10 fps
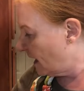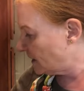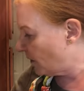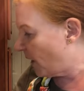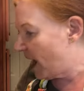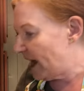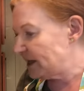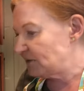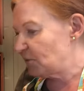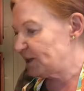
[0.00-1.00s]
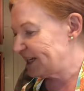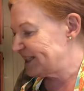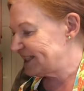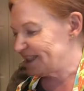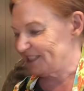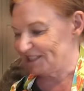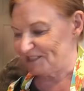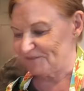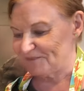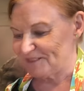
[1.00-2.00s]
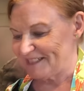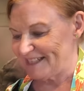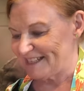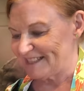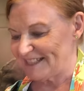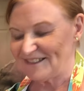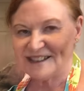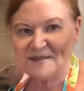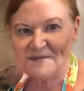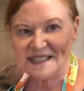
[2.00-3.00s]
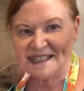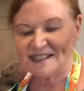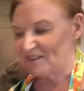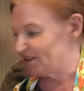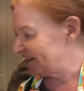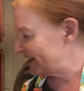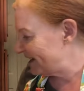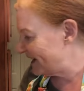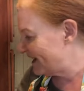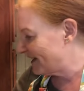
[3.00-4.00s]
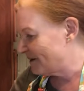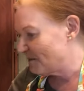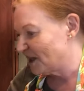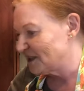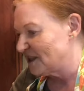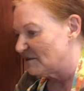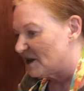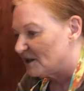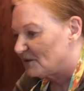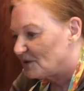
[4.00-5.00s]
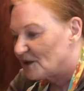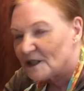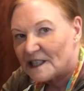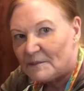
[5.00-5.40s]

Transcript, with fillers: so I, what I did a little differently is I took the minced garlic and I melted the butter first.